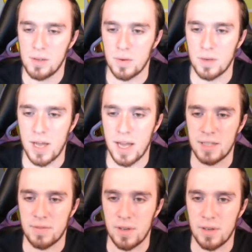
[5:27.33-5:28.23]
We're gonna
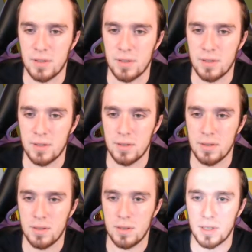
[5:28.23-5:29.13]
activate.
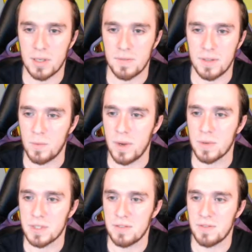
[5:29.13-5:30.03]
Wait,
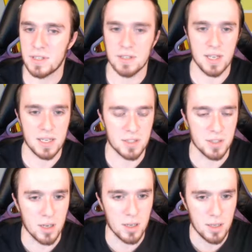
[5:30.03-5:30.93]
what's the effect of
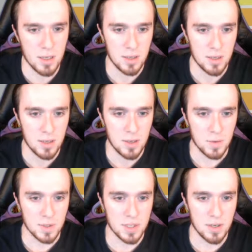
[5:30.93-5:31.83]
Glassjaw?
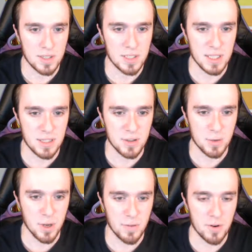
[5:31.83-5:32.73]
This card is sent to the
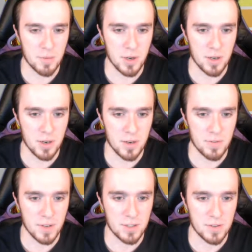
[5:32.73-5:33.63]
graveyard by a card
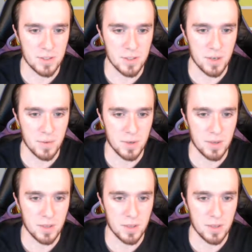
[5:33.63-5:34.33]
effect. You can target one.